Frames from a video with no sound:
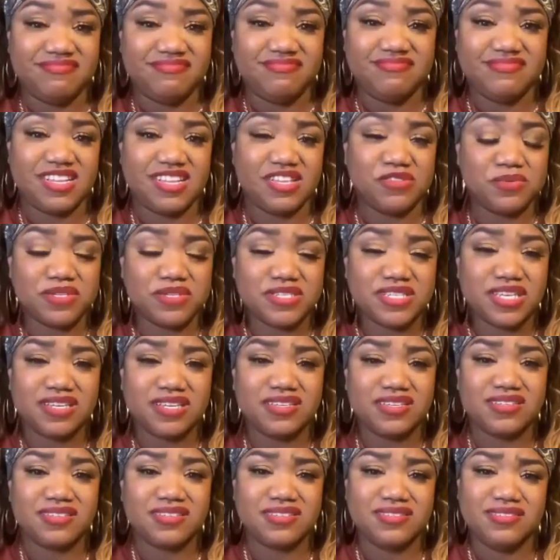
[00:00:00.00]
That's what it
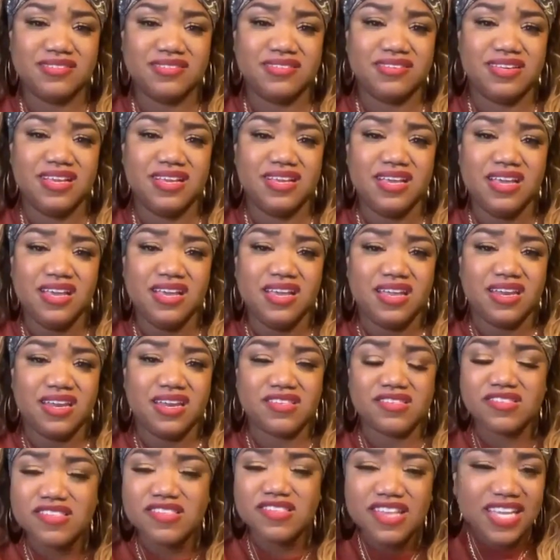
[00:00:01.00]
says. It
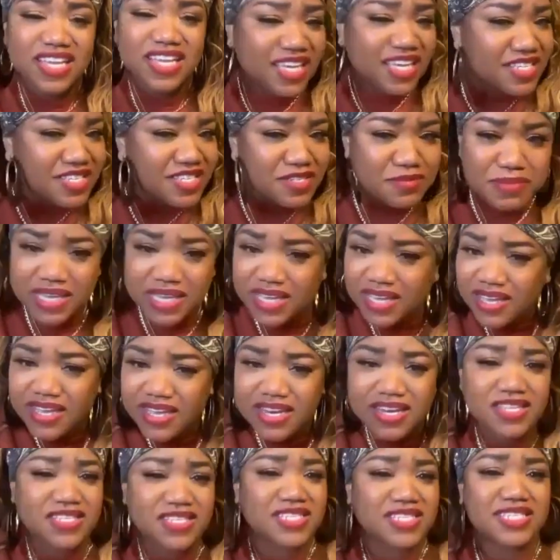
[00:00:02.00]
doesn't say kiss me.
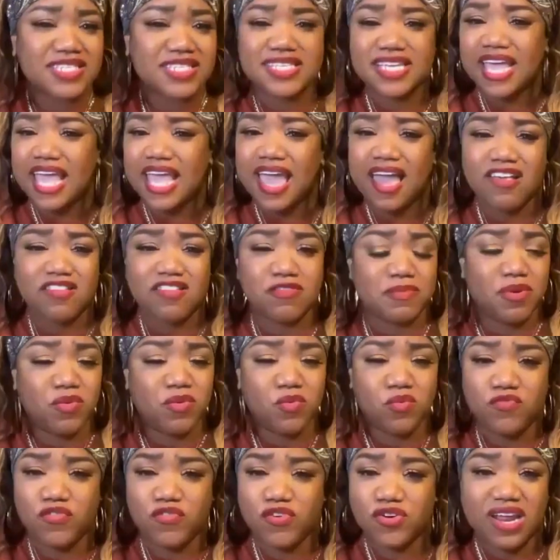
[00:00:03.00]
It doesn't say ask
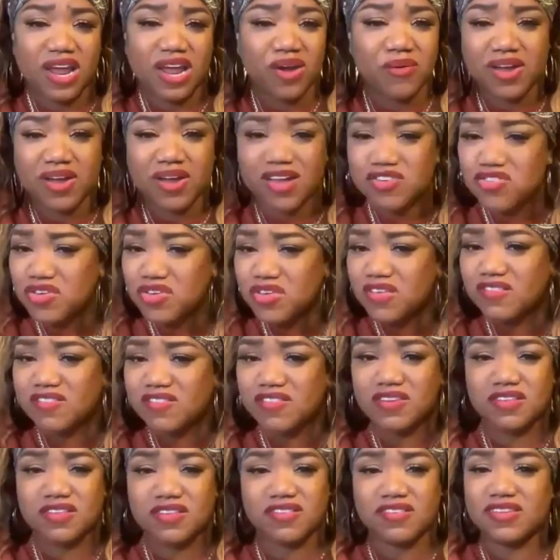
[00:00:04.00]
me for
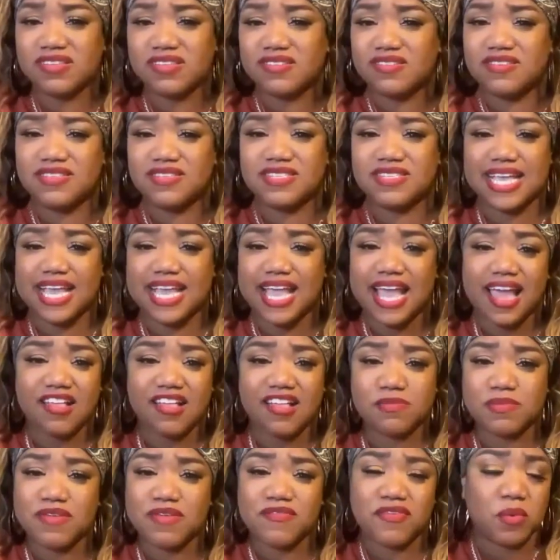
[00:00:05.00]
directions. It doesn't say
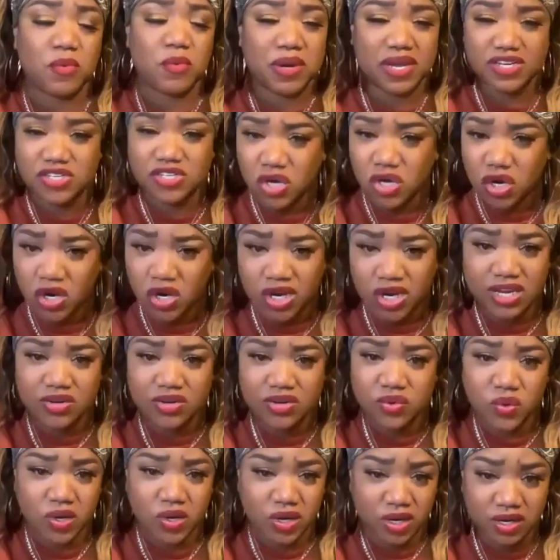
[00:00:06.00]
ask me if I work at Target
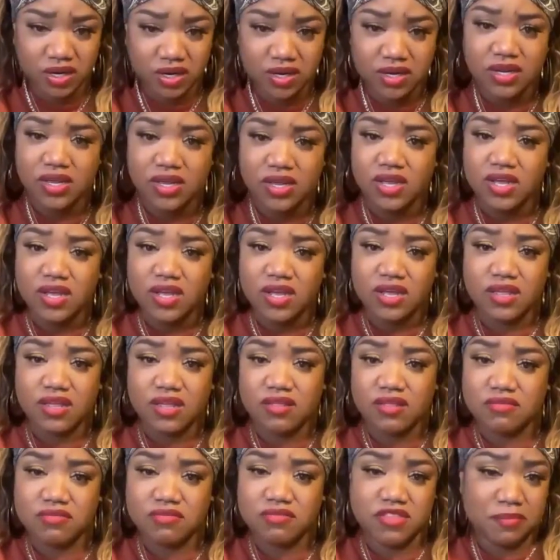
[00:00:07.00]
or
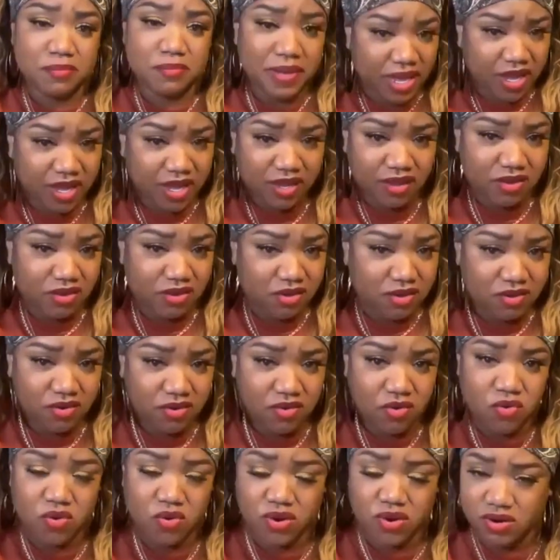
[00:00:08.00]
the bank
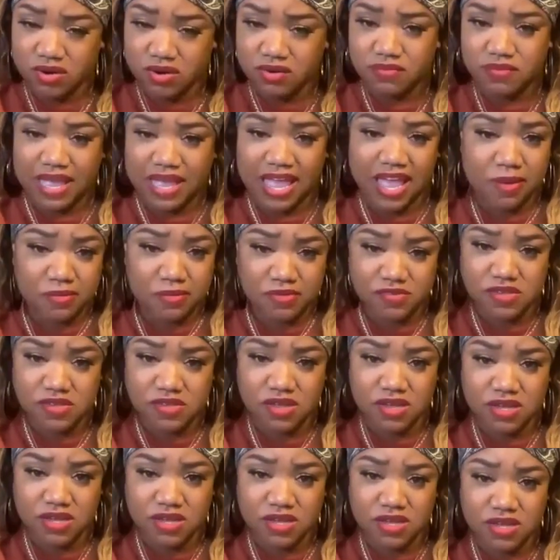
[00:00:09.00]
or
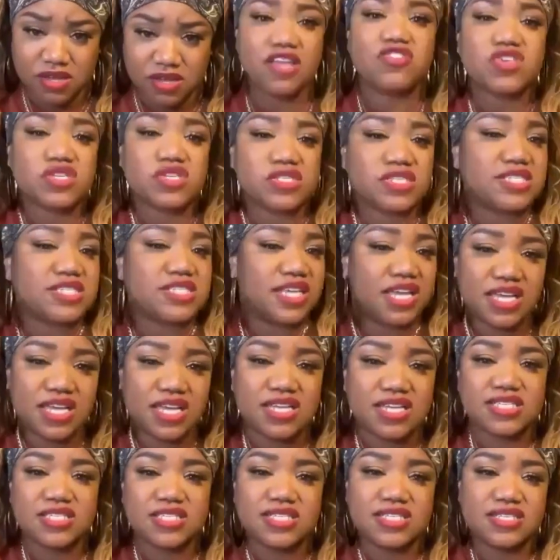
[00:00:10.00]
Amazon. It just
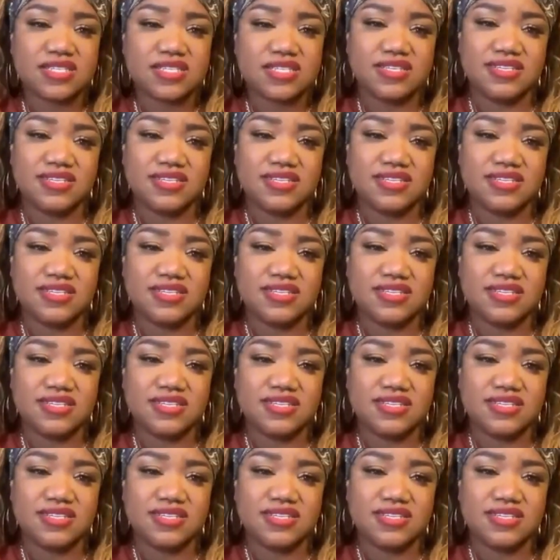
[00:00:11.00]
says,